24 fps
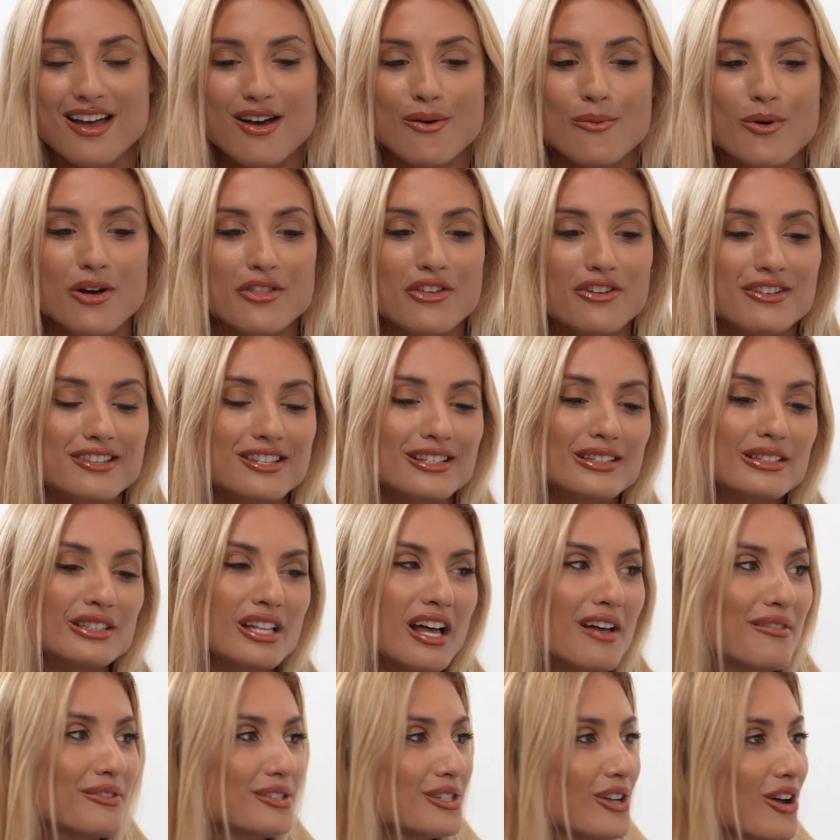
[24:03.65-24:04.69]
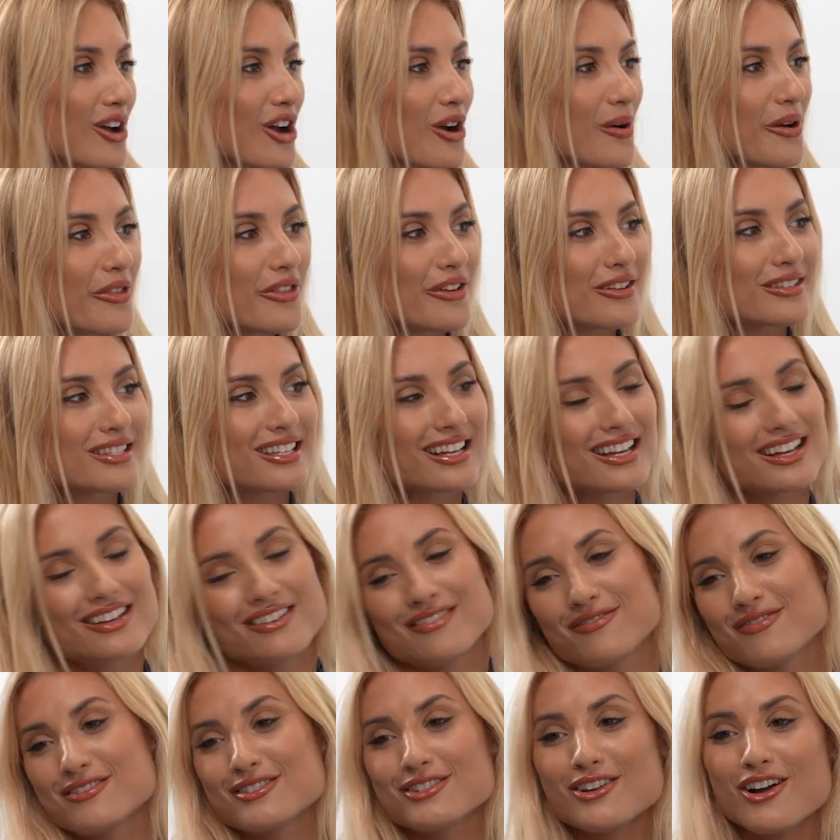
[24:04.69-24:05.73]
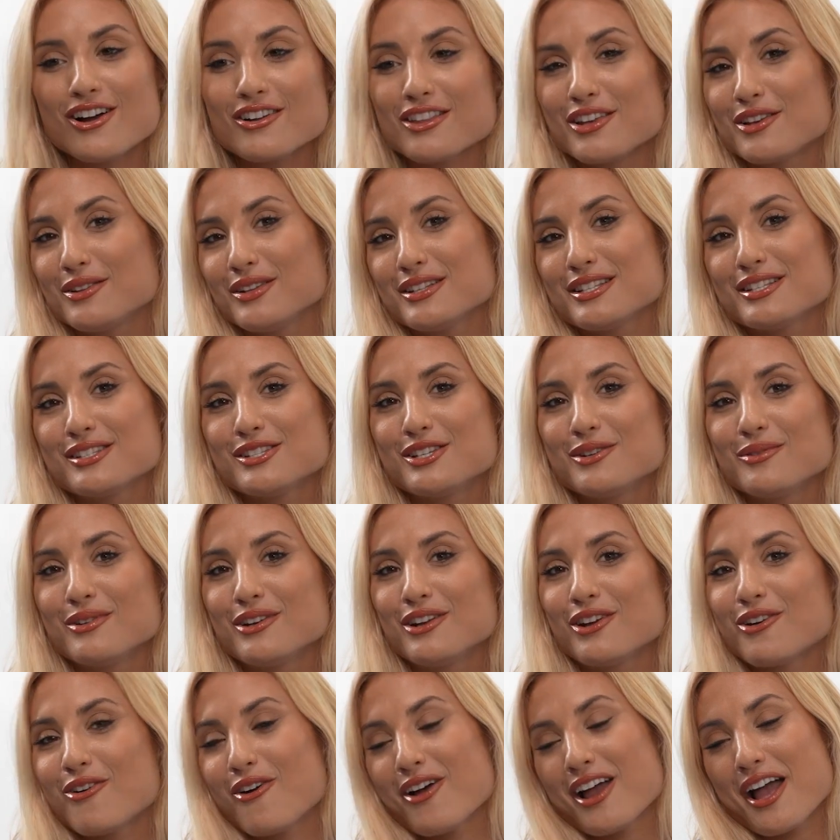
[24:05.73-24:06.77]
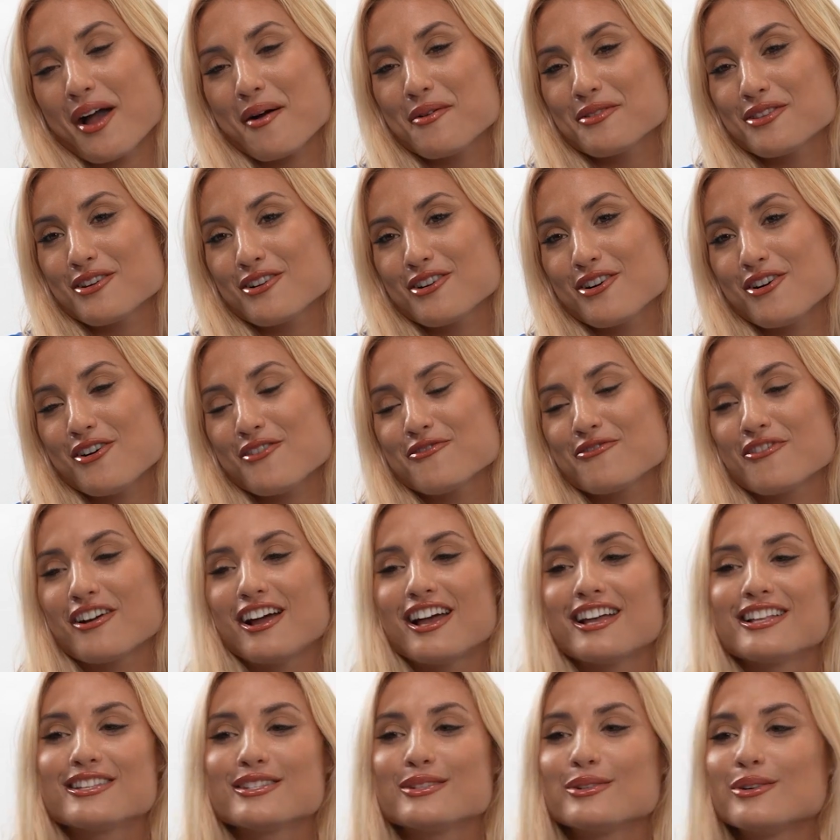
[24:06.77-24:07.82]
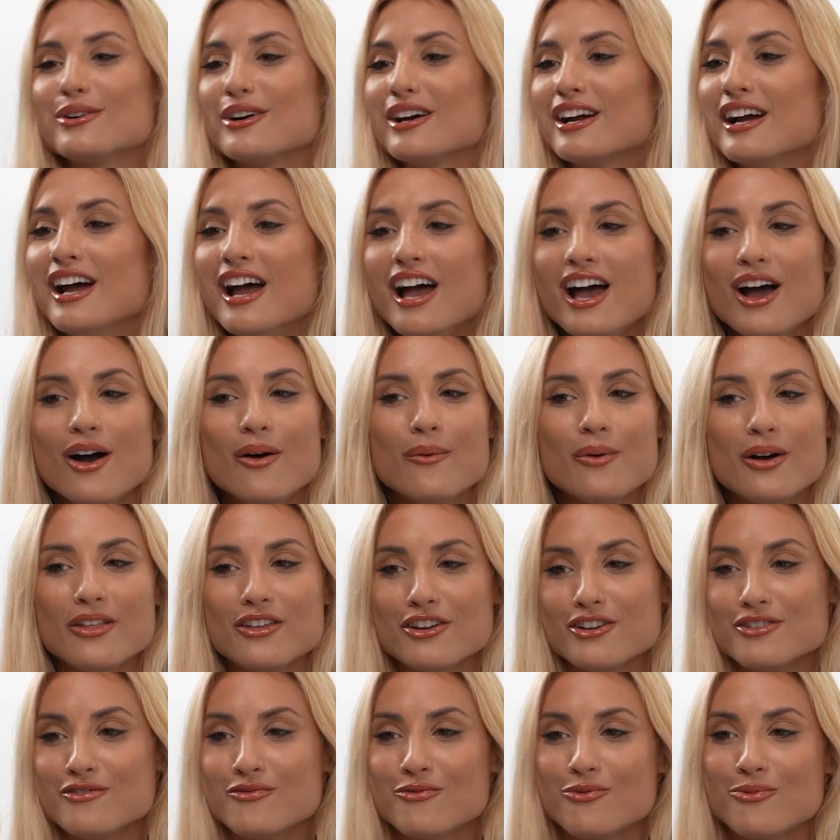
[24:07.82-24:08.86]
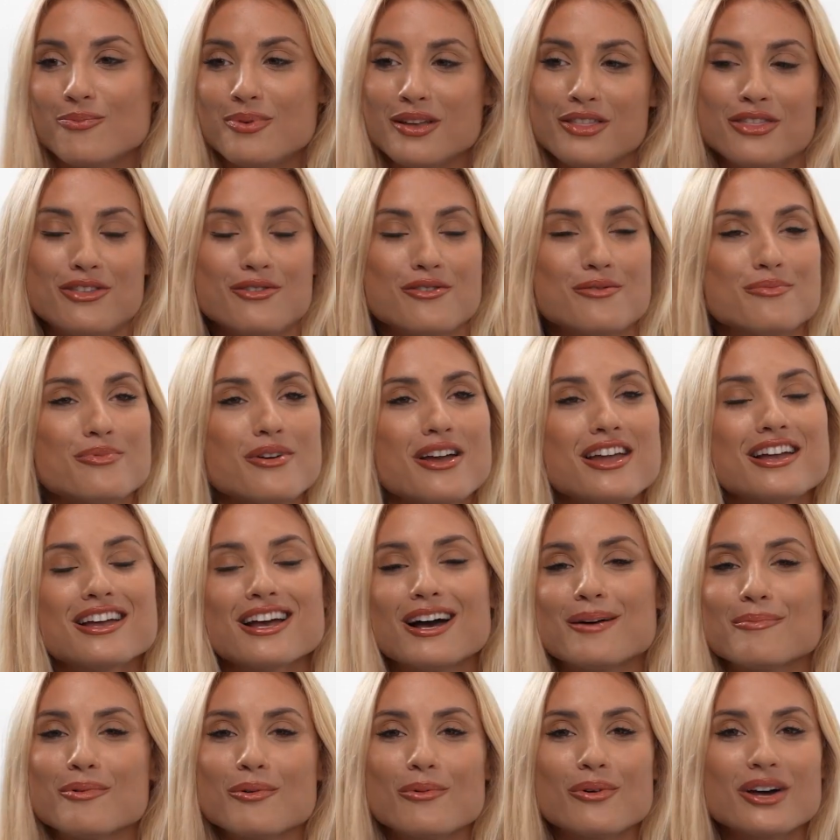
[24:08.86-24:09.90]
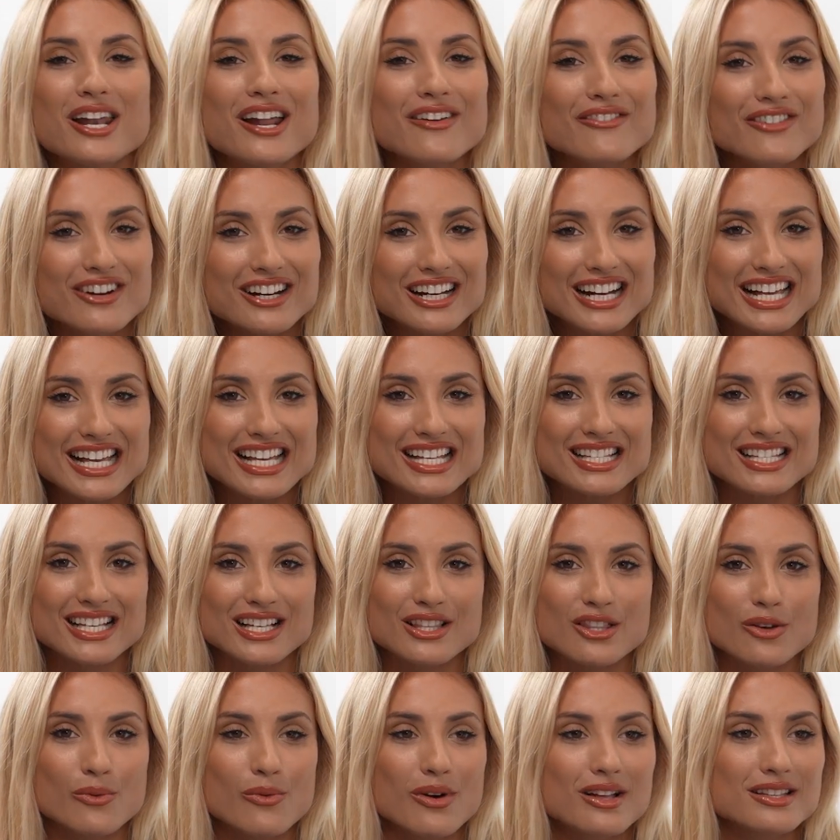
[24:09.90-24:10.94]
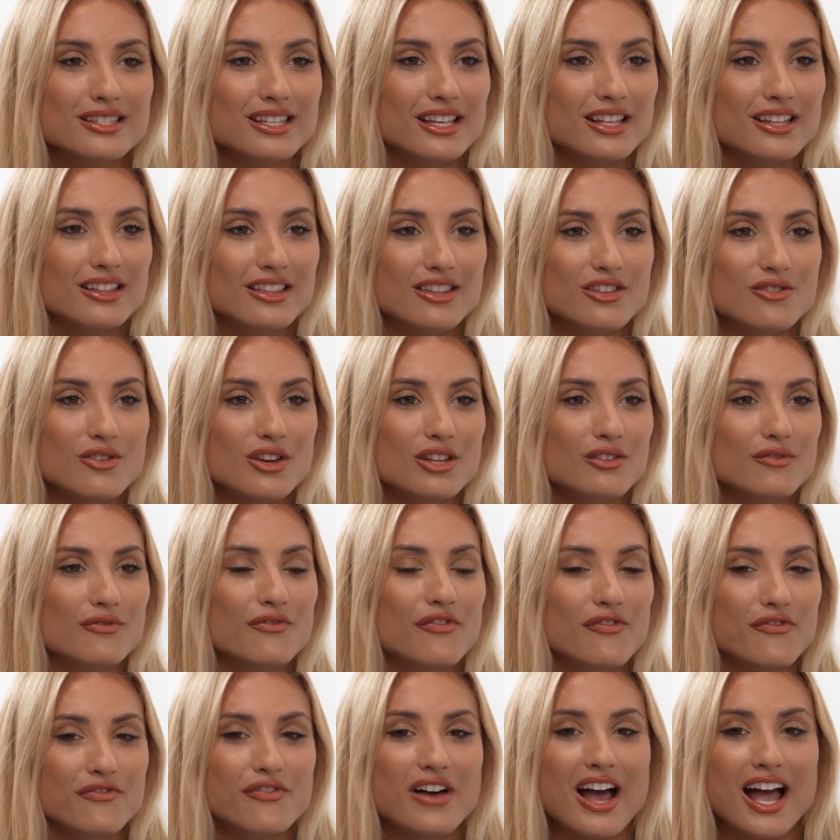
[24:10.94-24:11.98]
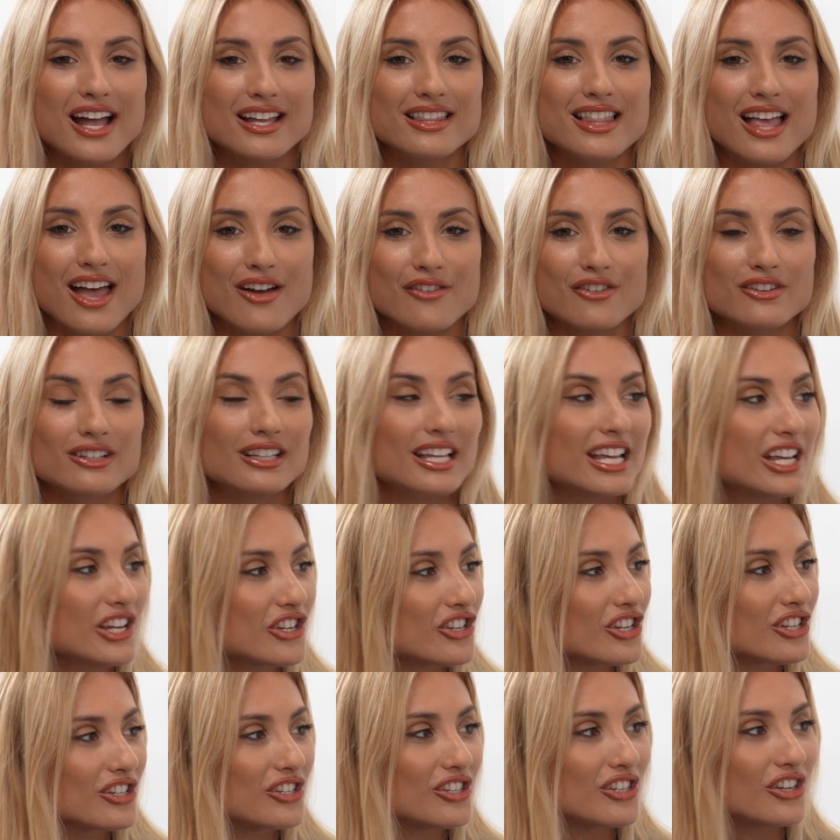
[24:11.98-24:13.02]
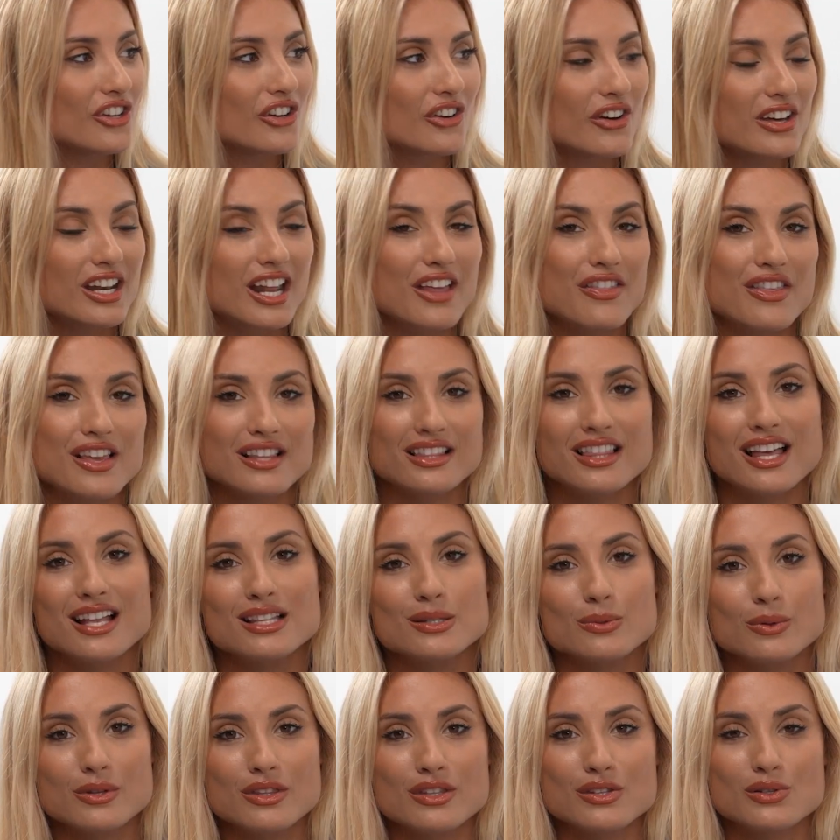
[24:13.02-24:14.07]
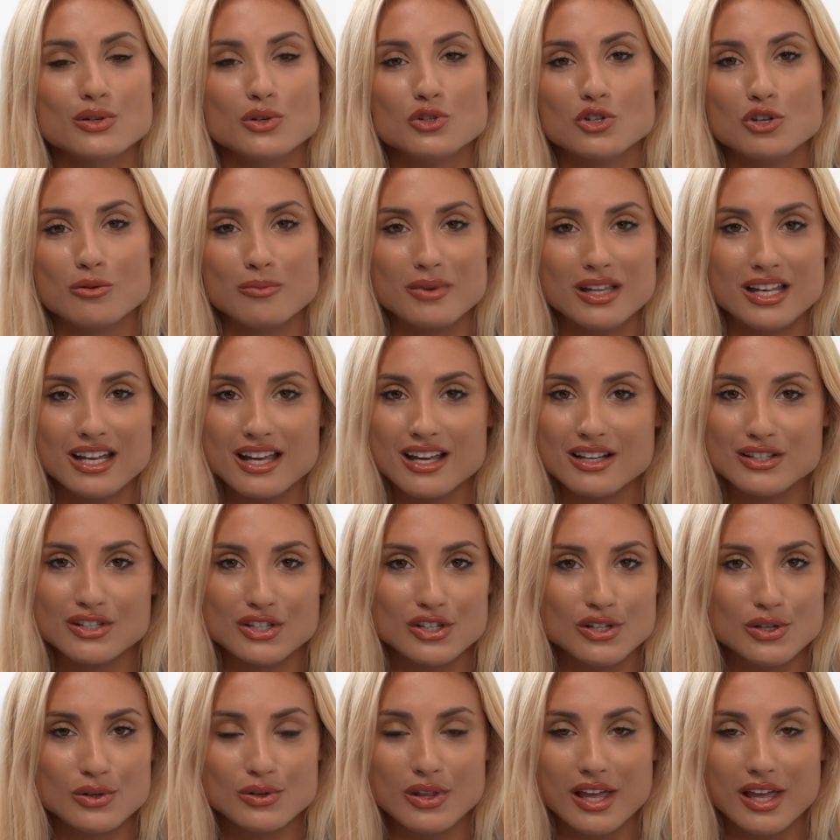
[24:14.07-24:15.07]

Whether it's a love song or whether it's like a song that you listen to when you're going out with your girlfriends, or whether you've been through a breakup or whatever it is, like the ones that you can find that relation to. And I think that's with social media too.